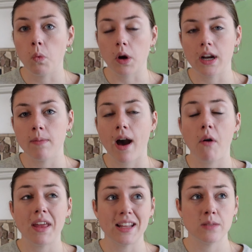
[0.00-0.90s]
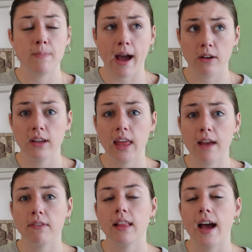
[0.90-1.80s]
worried about, and its battery
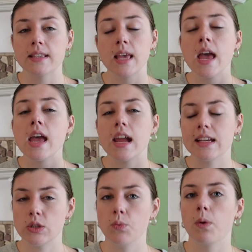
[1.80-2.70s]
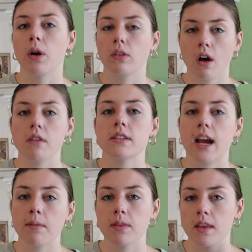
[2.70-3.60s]
life lasts a super long
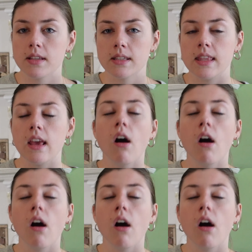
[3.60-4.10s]
time. But this is the